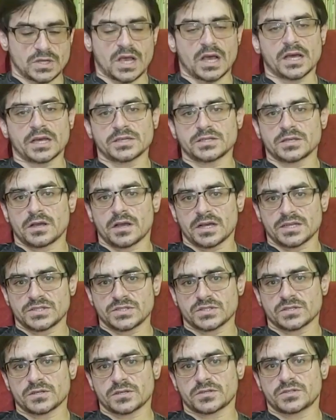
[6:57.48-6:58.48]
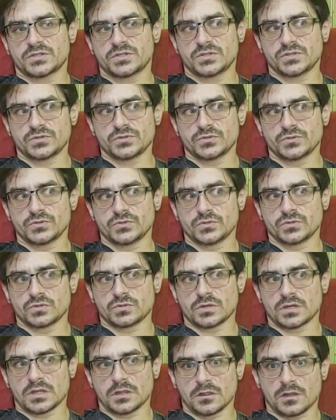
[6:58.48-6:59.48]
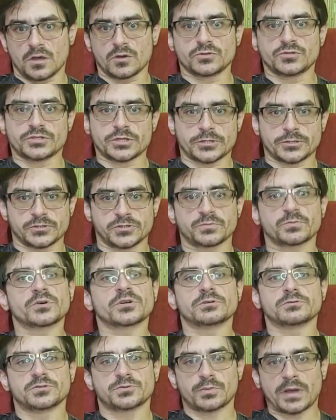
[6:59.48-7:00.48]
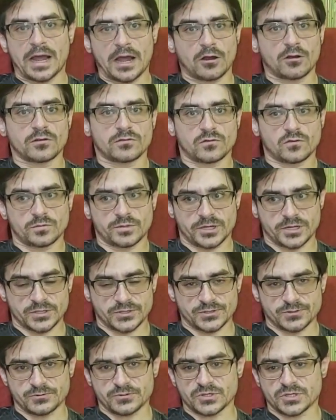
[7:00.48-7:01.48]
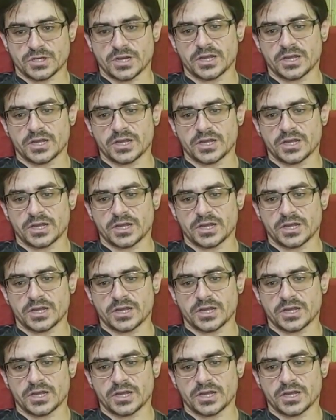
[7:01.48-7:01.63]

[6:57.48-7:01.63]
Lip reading: I stuck to a low dose, but it was powerful because it was an